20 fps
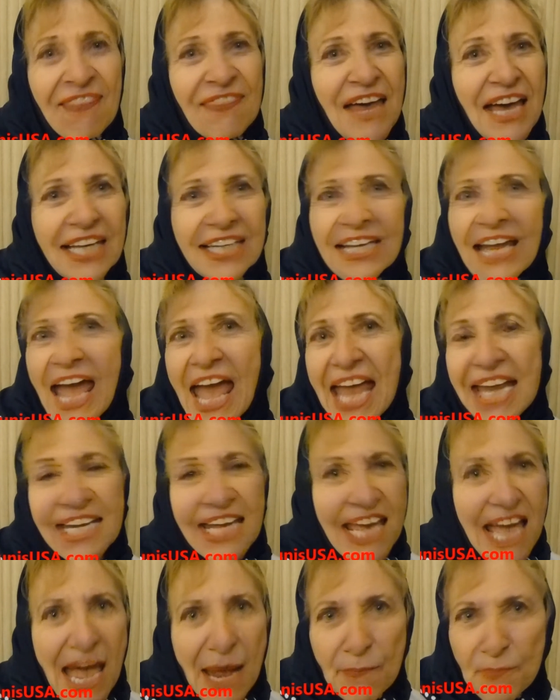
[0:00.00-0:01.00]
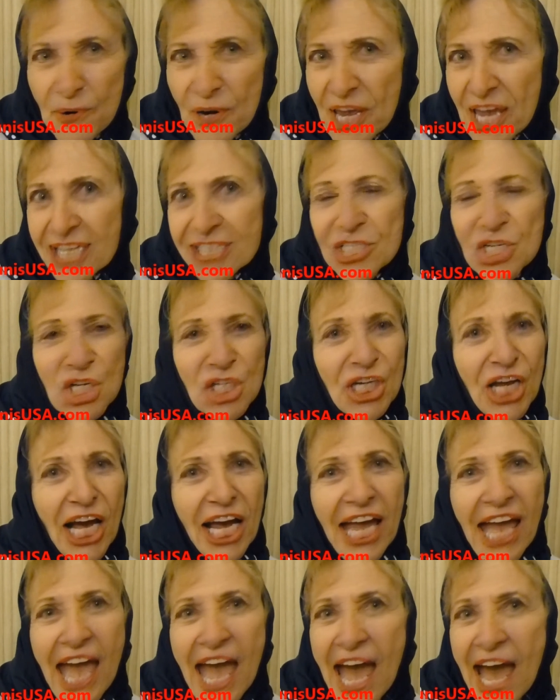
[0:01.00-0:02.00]
that any apprehension
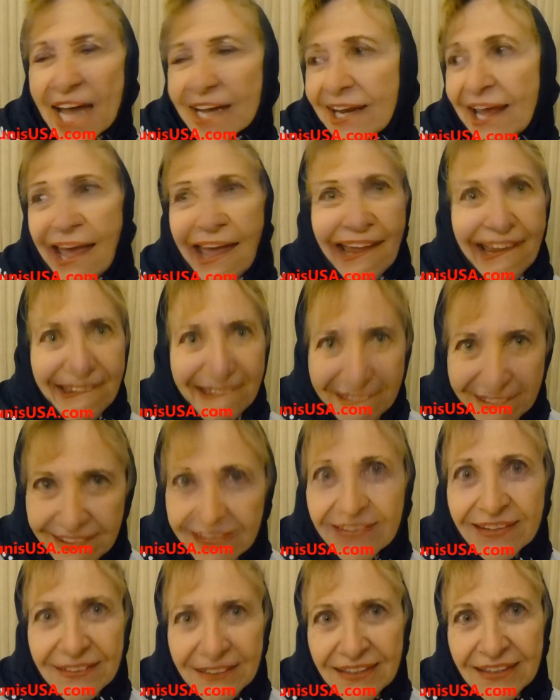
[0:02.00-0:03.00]
I had ended.